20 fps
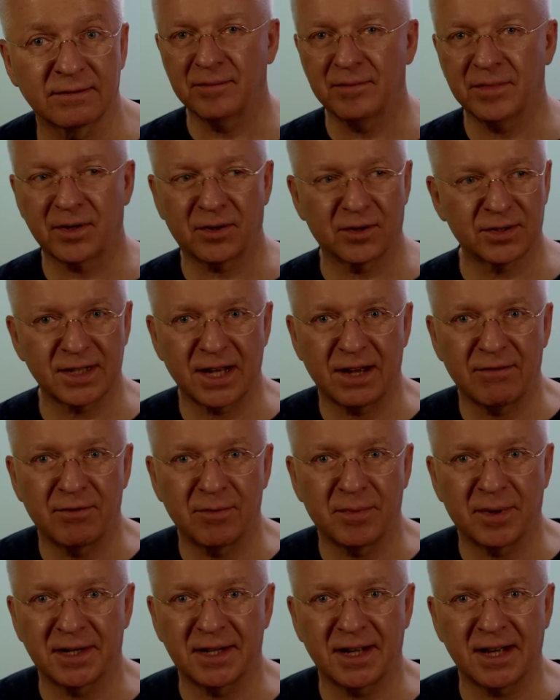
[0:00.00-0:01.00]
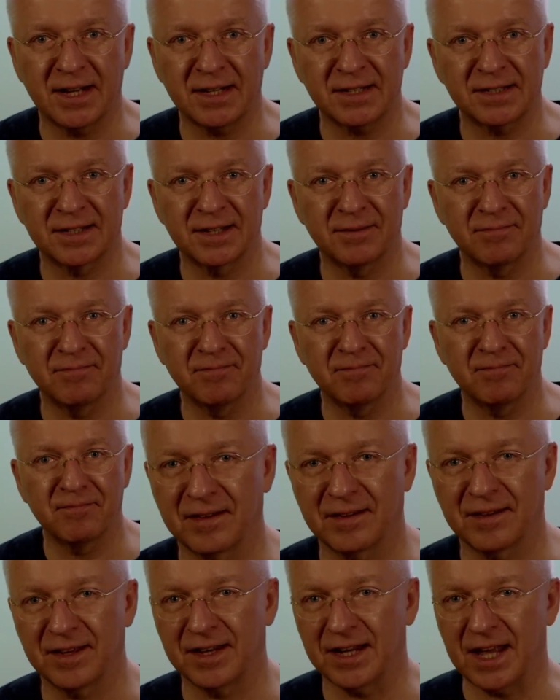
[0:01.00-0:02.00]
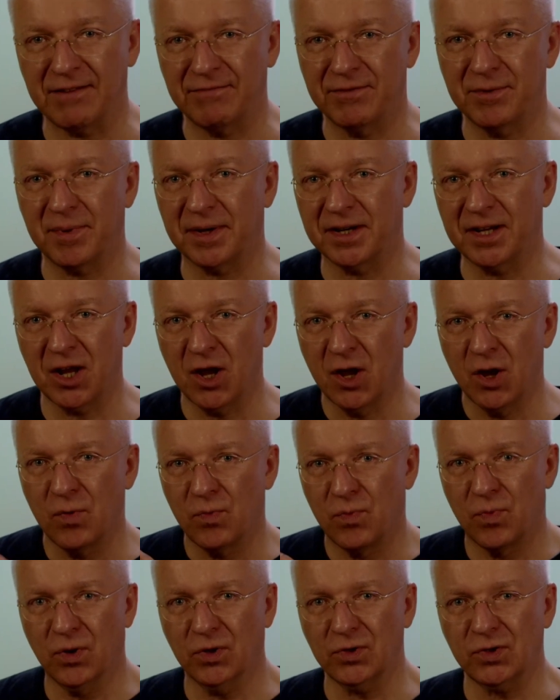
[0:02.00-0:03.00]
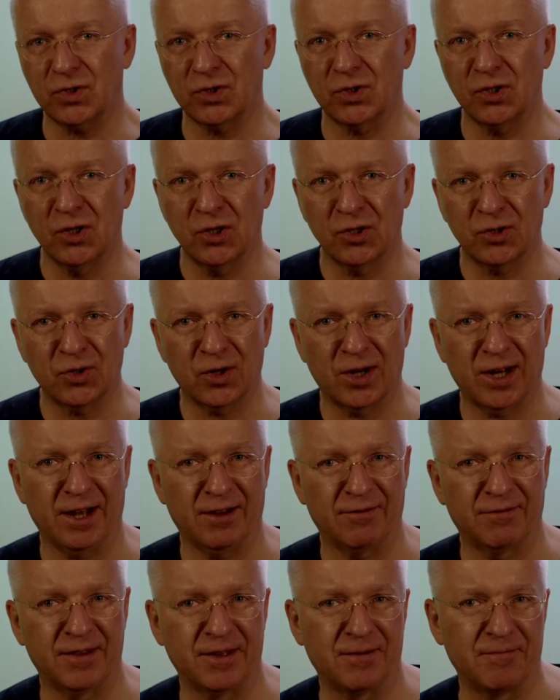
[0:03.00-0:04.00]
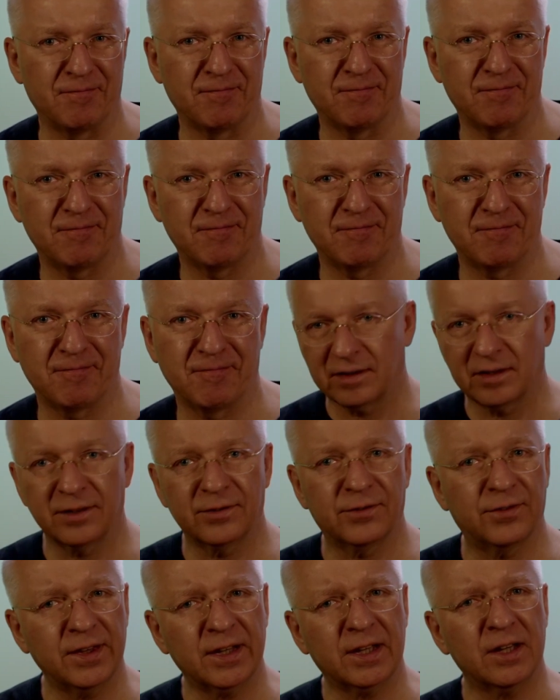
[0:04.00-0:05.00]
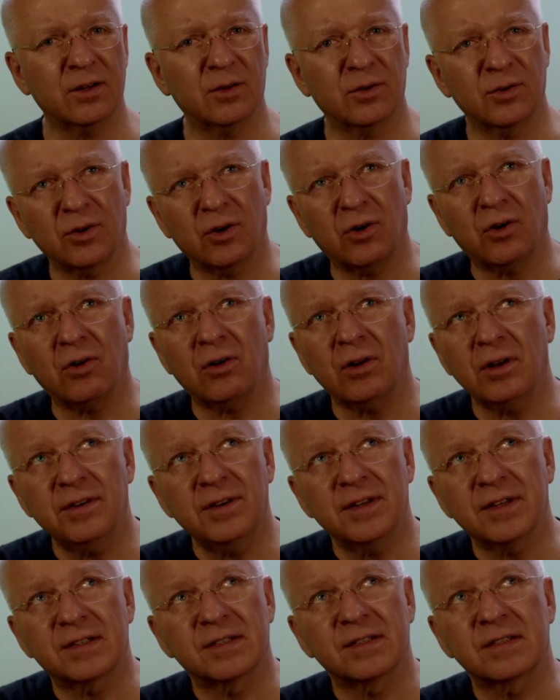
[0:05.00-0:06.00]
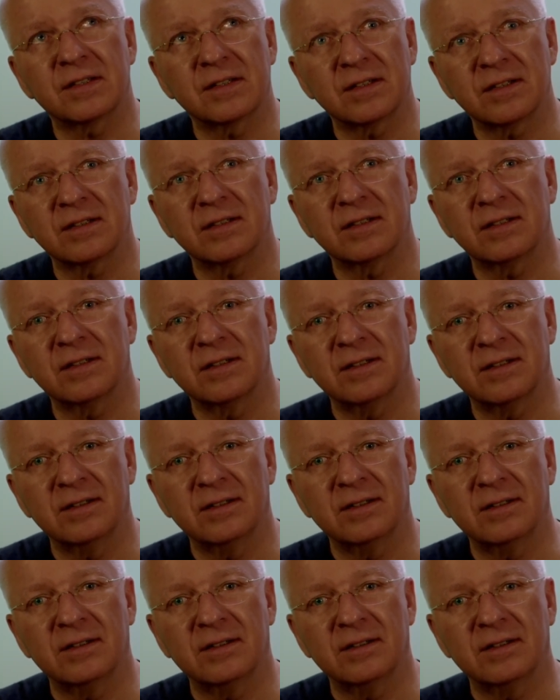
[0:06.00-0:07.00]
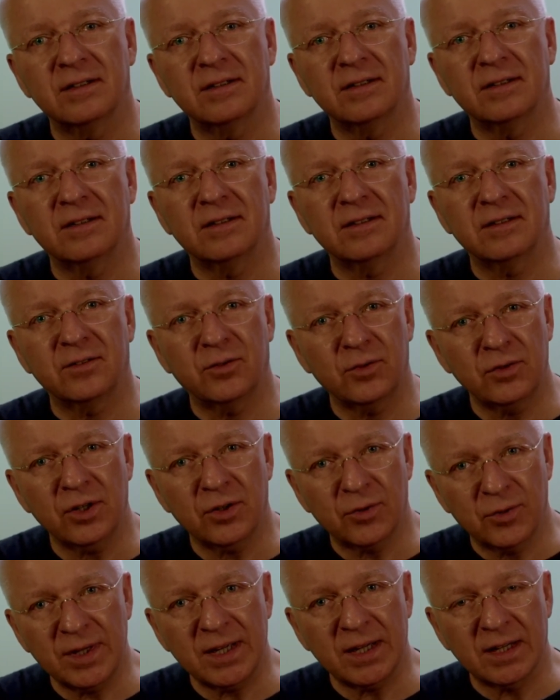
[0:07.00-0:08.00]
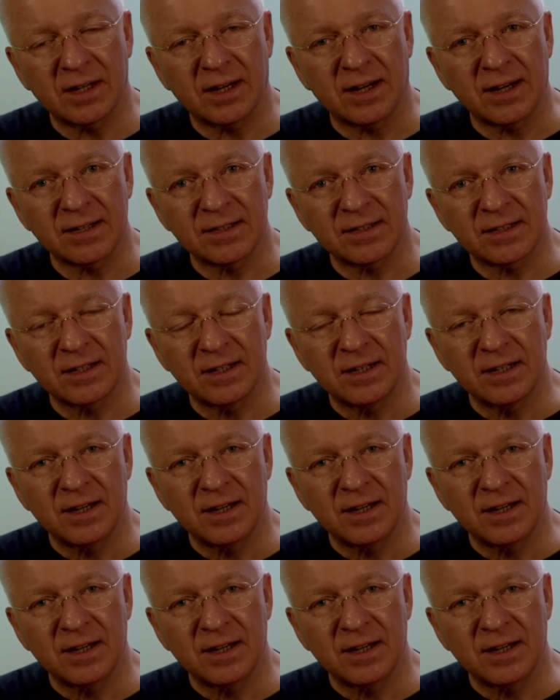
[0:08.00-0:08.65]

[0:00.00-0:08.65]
because everybody has them and everybody wants to have them. And thinking on all this, do you realize